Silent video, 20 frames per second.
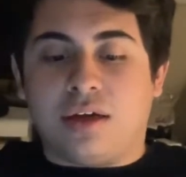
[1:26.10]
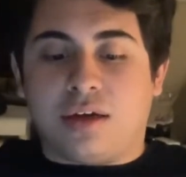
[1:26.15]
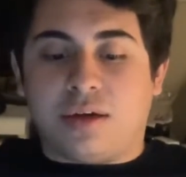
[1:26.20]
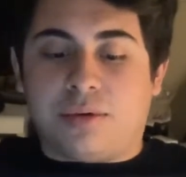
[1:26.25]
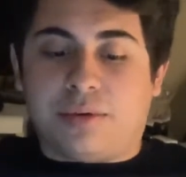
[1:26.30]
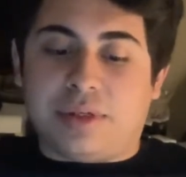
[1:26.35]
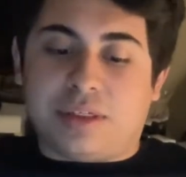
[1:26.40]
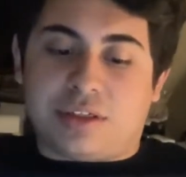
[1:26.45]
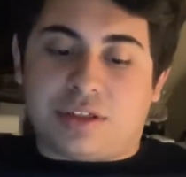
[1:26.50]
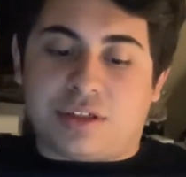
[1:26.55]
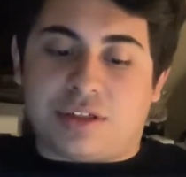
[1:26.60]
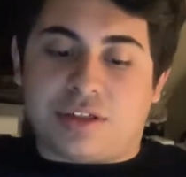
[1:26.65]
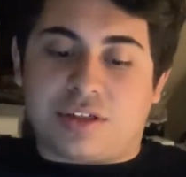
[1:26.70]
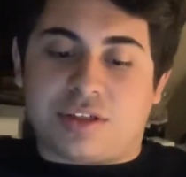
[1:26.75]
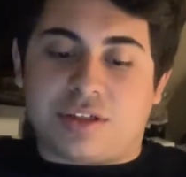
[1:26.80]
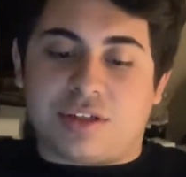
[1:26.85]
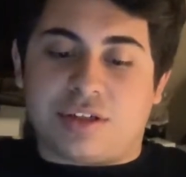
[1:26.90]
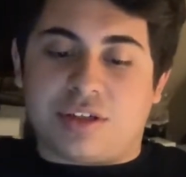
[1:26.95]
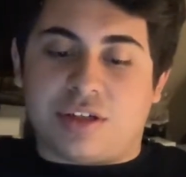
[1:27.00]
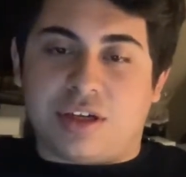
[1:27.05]

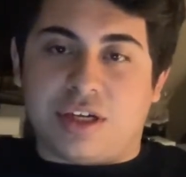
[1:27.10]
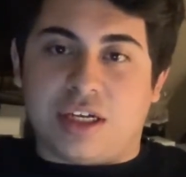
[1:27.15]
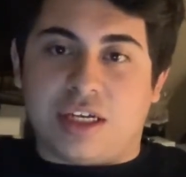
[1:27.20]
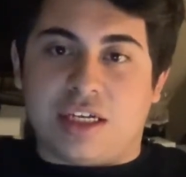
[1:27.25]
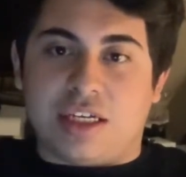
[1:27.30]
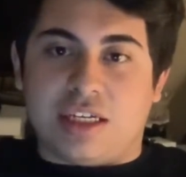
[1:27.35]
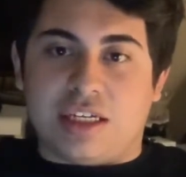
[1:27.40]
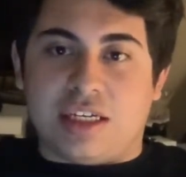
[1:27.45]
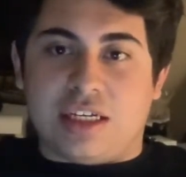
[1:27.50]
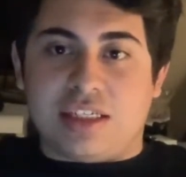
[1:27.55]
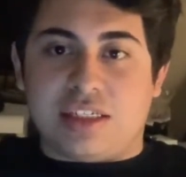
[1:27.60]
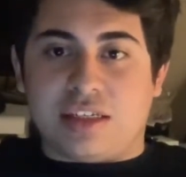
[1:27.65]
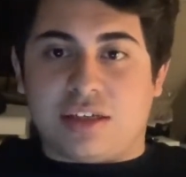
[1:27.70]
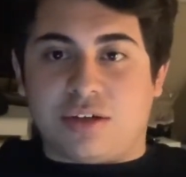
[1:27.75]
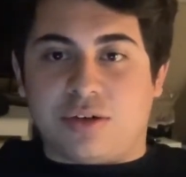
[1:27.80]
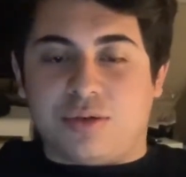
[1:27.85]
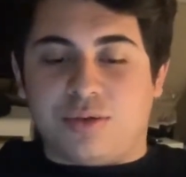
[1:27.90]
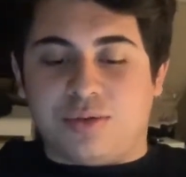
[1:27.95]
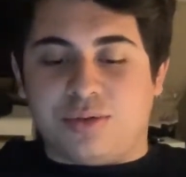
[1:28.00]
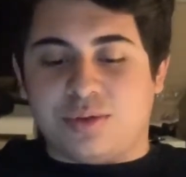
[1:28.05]
which isn't
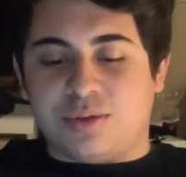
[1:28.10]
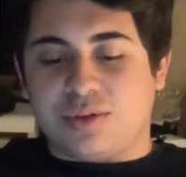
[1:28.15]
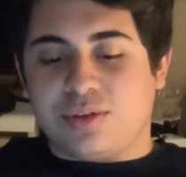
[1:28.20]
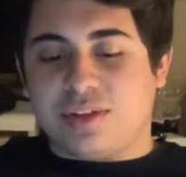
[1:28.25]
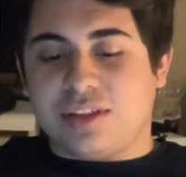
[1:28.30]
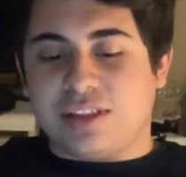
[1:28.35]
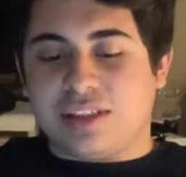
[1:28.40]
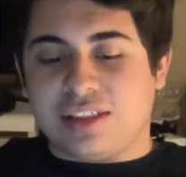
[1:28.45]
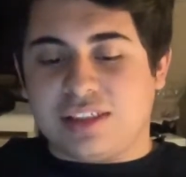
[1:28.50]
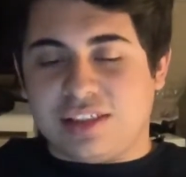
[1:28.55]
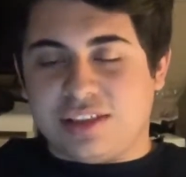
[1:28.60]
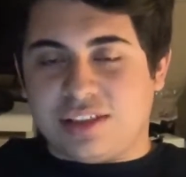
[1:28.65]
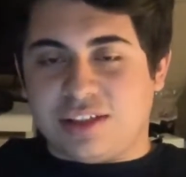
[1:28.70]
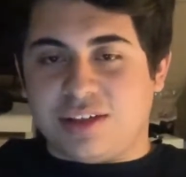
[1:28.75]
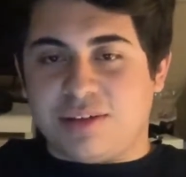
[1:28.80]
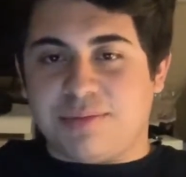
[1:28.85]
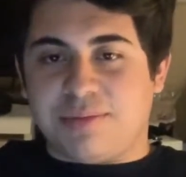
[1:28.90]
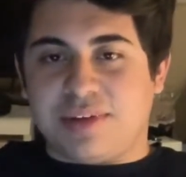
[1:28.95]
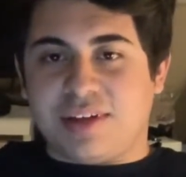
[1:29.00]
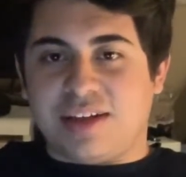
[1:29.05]
cool
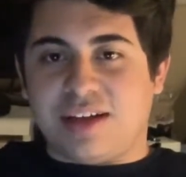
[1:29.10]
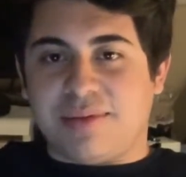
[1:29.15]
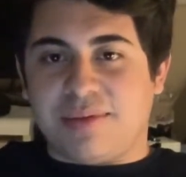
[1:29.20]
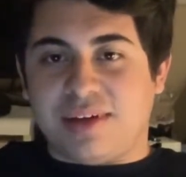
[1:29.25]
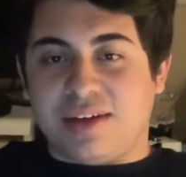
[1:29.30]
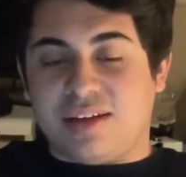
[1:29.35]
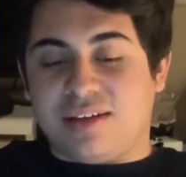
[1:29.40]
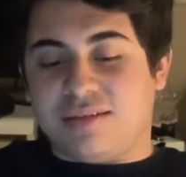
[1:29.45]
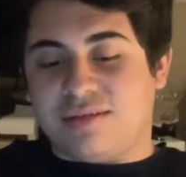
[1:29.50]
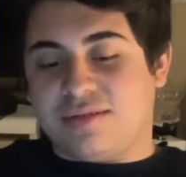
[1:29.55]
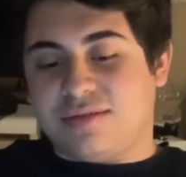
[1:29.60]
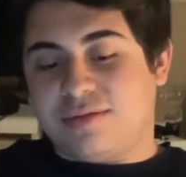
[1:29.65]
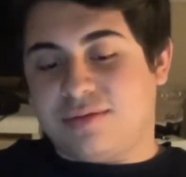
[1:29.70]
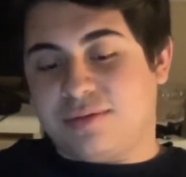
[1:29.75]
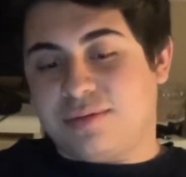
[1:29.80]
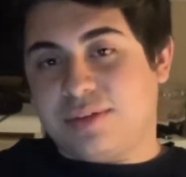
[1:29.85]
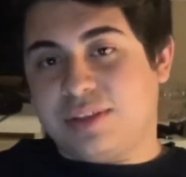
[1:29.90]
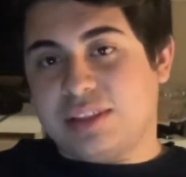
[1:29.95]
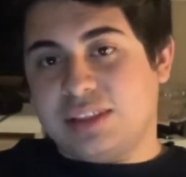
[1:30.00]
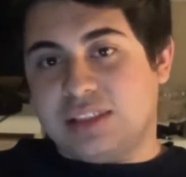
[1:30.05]
either, but I mean,
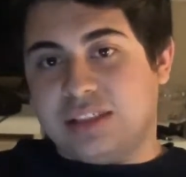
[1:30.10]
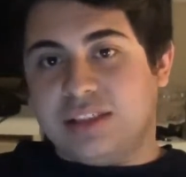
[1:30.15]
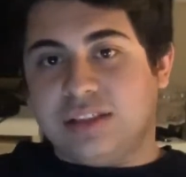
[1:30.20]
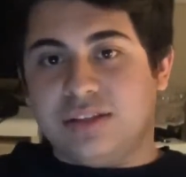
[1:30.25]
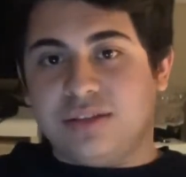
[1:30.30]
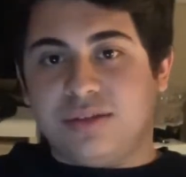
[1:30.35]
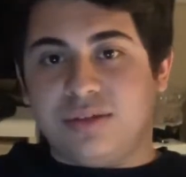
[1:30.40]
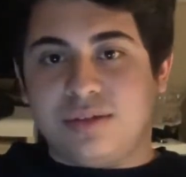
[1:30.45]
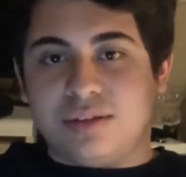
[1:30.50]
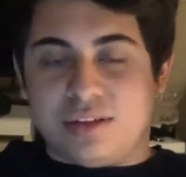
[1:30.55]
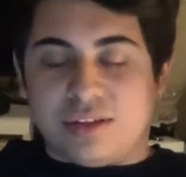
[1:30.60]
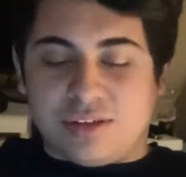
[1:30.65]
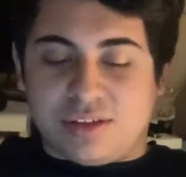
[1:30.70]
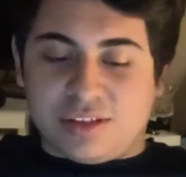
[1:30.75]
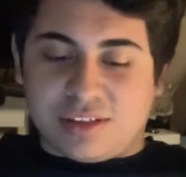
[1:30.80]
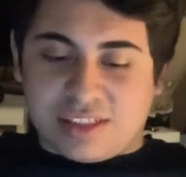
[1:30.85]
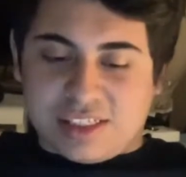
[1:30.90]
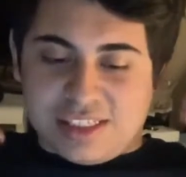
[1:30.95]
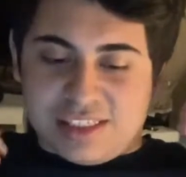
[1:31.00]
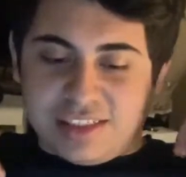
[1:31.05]
what are you gonna do? They're
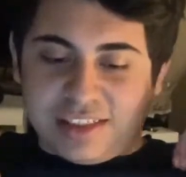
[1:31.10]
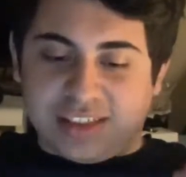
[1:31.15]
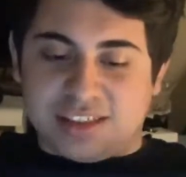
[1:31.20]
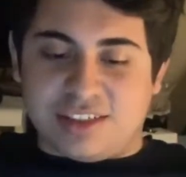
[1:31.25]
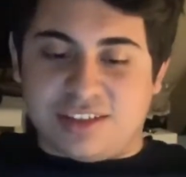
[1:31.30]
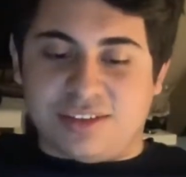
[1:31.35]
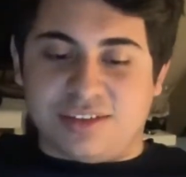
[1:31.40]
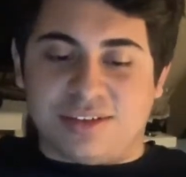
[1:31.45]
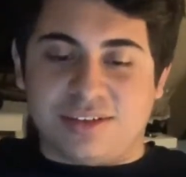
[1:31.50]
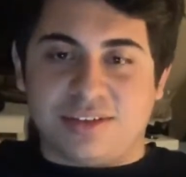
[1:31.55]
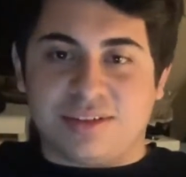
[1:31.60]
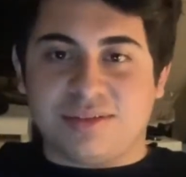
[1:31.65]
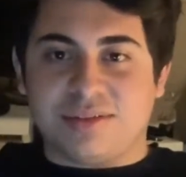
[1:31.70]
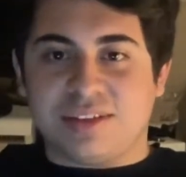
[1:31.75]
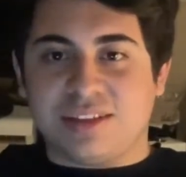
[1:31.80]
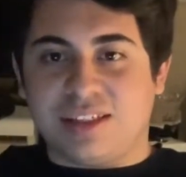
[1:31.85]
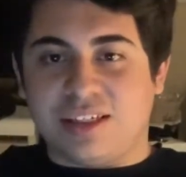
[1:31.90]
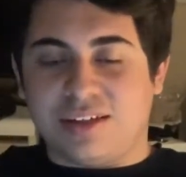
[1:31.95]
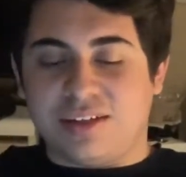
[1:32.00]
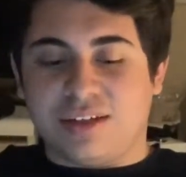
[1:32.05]
little kids, so,
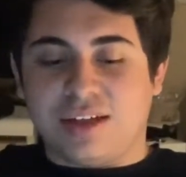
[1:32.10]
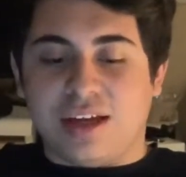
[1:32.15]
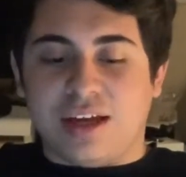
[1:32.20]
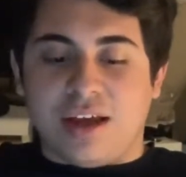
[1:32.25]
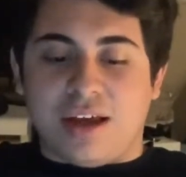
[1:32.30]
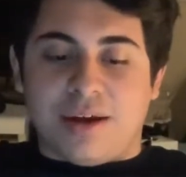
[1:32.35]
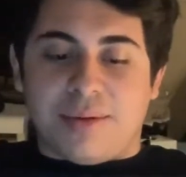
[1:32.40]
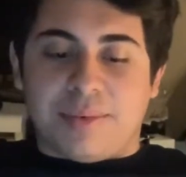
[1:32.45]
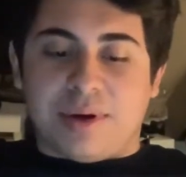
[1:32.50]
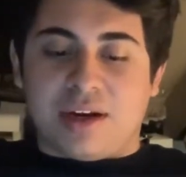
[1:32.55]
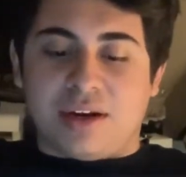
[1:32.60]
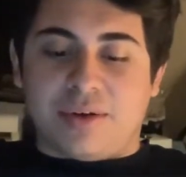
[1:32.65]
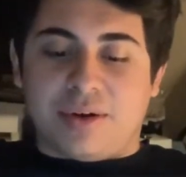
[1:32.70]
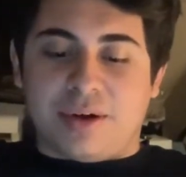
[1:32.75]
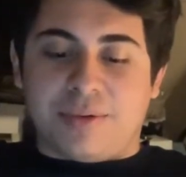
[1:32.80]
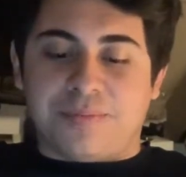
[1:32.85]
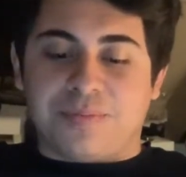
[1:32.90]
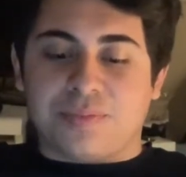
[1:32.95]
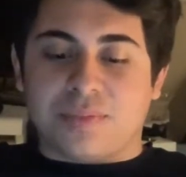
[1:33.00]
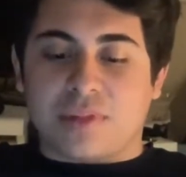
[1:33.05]
you know. But
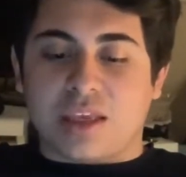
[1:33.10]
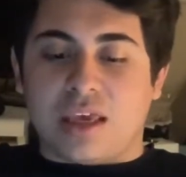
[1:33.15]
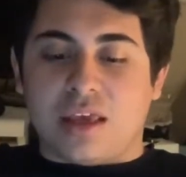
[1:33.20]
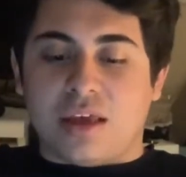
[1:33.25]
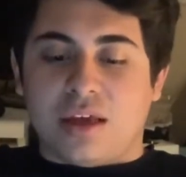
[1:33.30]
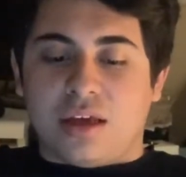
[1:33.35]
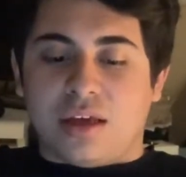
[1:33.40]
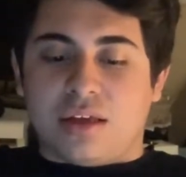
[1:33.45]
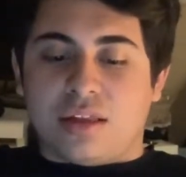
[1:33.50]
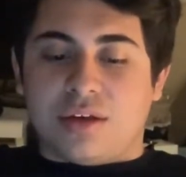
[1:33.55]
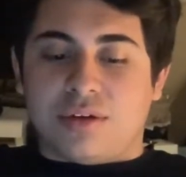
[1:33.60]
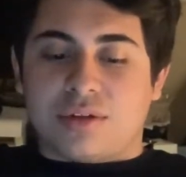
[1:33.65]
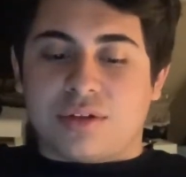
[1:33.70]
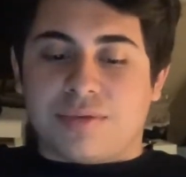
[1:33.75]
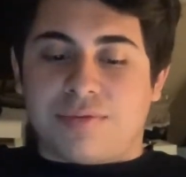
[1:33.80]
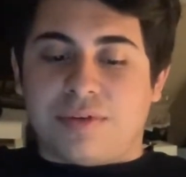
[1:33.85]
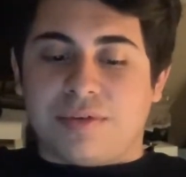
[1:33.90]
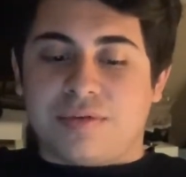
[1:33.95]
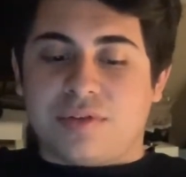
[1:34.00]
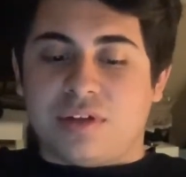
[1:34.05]
anyway, there was a
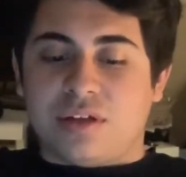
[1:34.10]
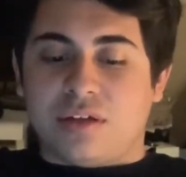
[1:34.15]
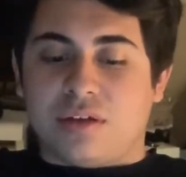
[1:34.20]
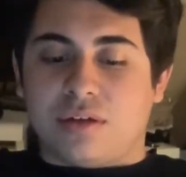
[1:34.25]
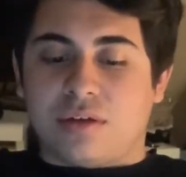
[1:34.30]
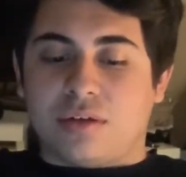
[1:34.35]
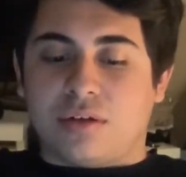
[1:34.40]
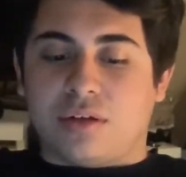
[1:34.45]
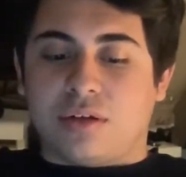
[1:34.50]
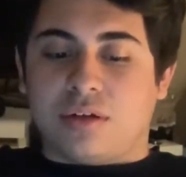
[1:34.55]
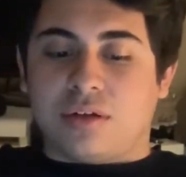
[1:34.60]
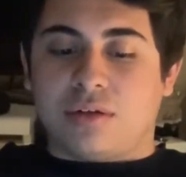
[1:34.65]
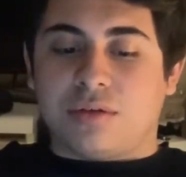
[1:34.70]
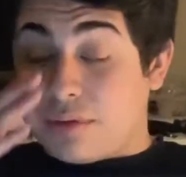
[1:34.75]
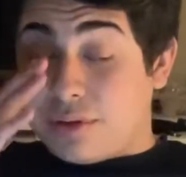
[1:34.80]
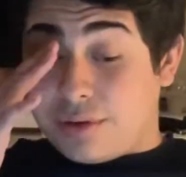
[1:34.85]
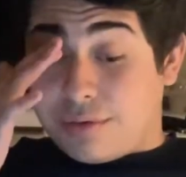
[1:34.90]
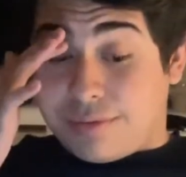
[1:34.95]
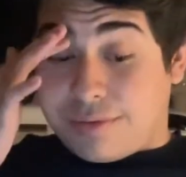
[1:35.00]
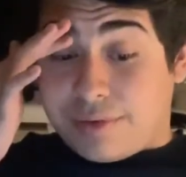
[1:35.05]
15-year-old girl
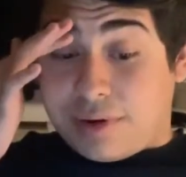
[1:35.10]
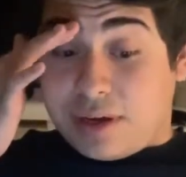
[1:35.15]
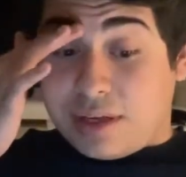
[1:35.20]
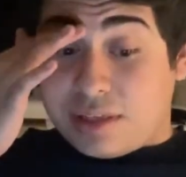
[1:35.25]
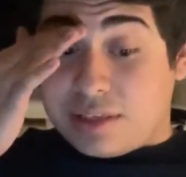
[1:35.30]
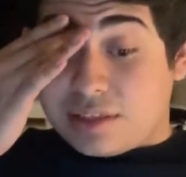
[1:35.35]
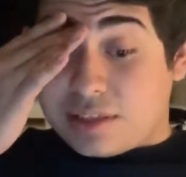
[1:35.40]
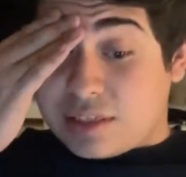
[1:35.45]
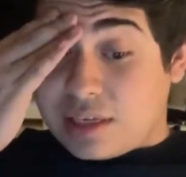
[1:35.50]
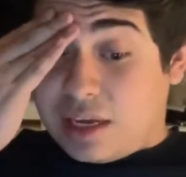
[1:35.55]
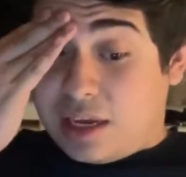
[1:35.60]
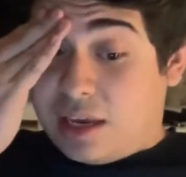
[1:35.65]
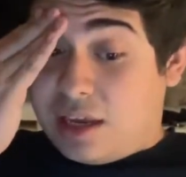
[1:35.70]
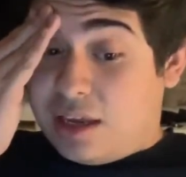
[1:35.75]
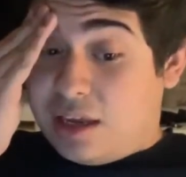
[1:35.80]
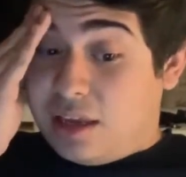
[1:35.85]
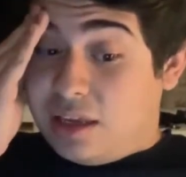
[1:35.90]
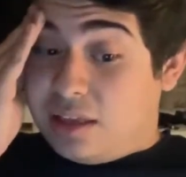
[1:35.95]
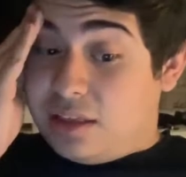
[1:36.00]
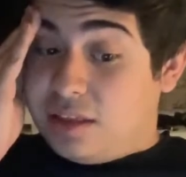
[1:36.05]
with her friends,
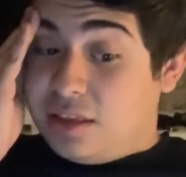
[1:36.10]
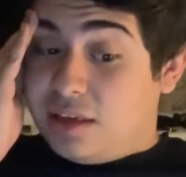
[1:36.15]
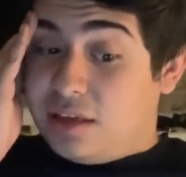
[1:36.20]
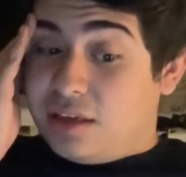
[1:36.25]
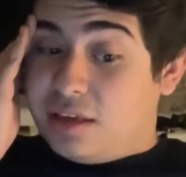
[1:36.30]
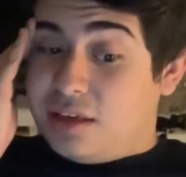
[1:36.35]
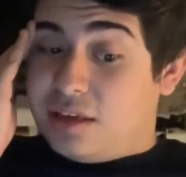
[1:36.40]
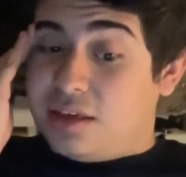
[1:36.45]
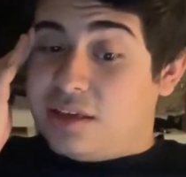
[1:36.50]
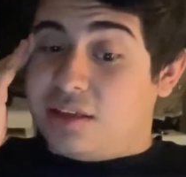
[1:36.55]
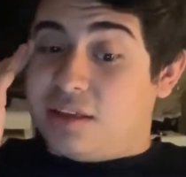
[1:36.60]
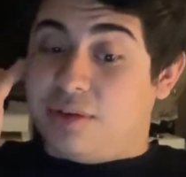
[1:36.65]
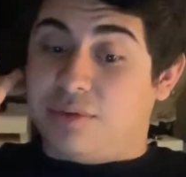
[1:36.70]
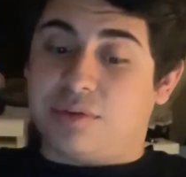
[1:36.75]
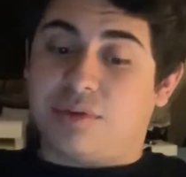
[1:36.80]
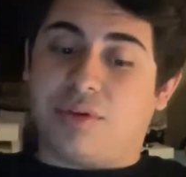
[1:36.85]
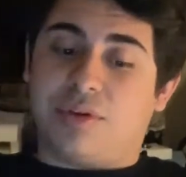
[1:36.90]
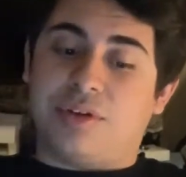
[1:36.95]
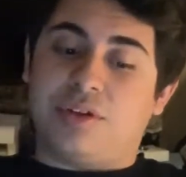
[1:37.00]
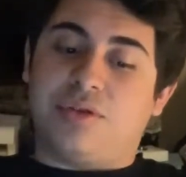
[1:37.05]
and they were
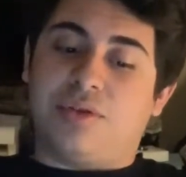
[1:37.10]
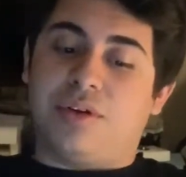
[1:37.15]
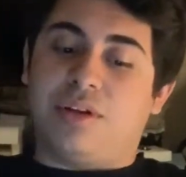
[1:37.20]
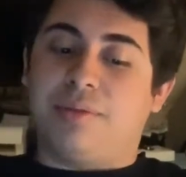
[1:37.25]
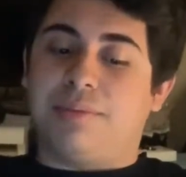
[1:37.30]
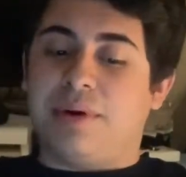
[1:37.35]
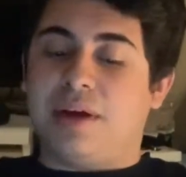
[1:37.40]
throwing toilet